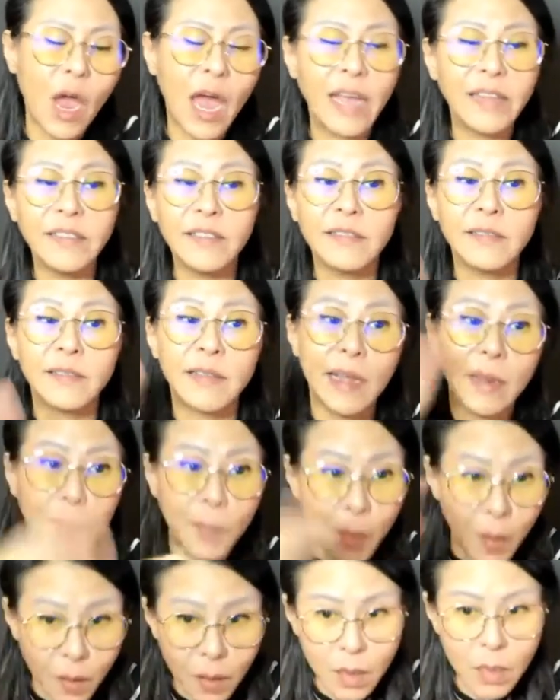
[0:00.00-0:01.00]

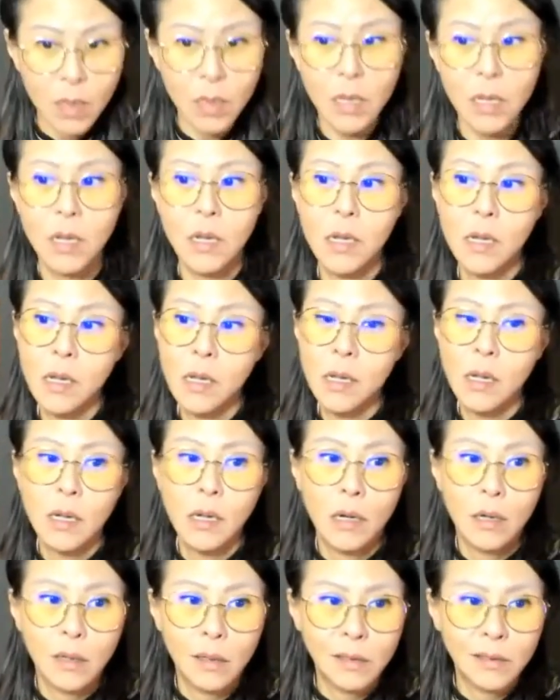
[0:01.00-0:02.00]
unstable,
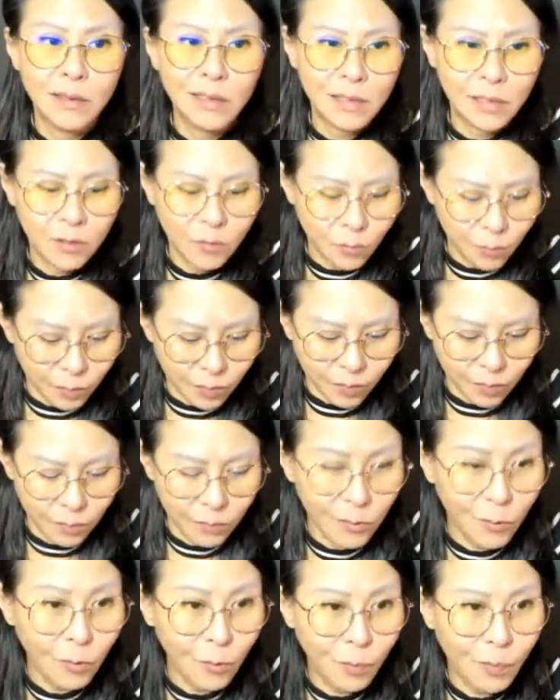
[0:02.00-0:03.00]

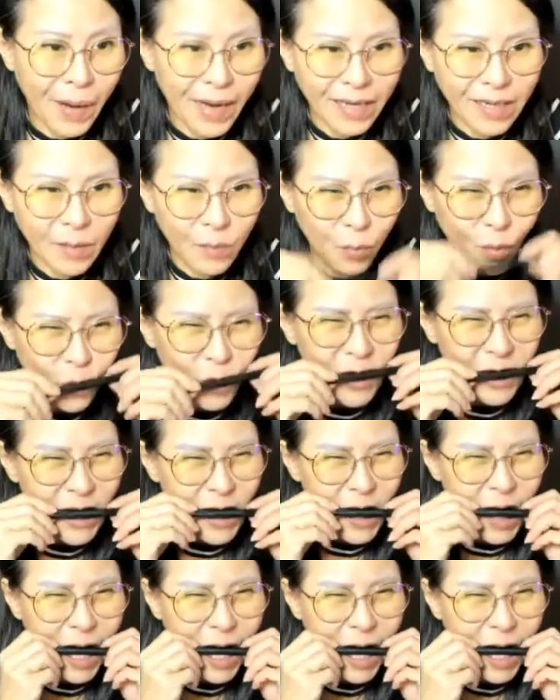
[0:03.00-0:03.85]
you bite the bullet.